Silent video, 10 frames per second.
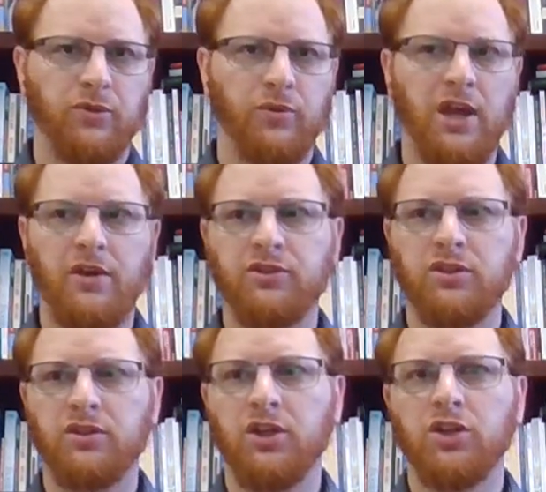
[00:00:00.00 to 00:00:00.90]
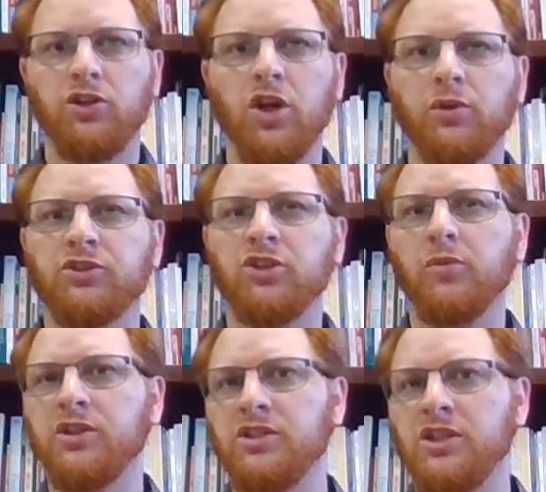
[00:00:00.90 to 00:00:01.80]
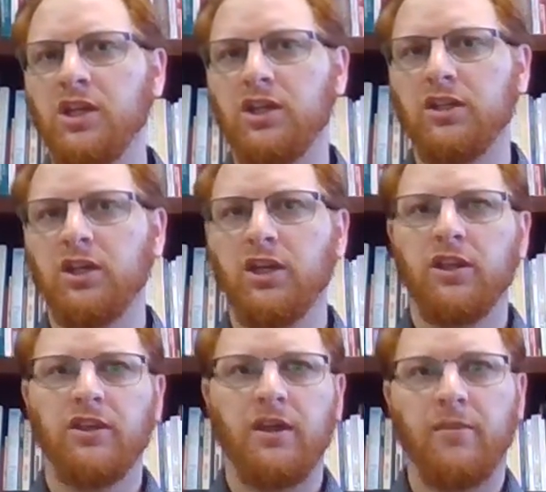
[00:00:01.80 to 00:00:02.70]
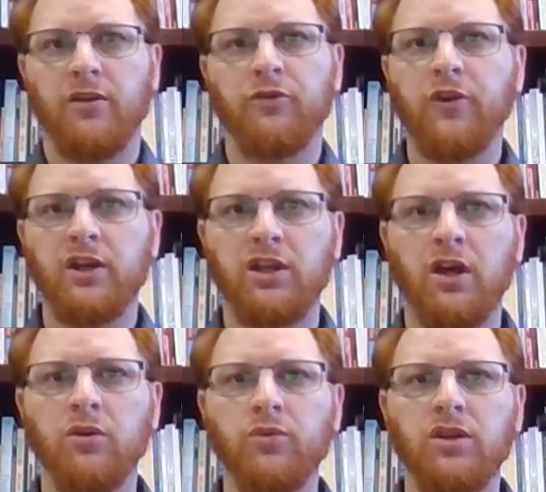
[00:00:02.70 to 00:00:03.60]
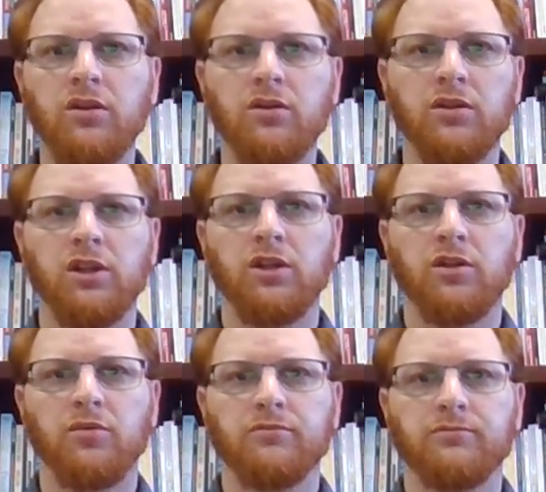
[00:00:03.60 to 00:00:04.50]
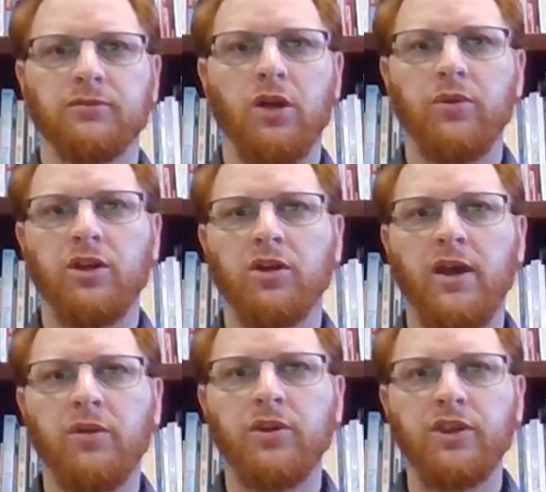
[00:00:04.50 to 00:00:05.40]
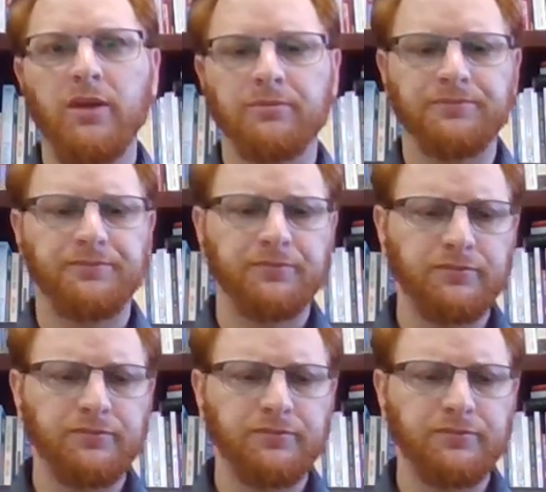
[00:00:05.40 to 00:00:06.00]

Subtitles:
We have to know what someone did that might affect how we interact with them.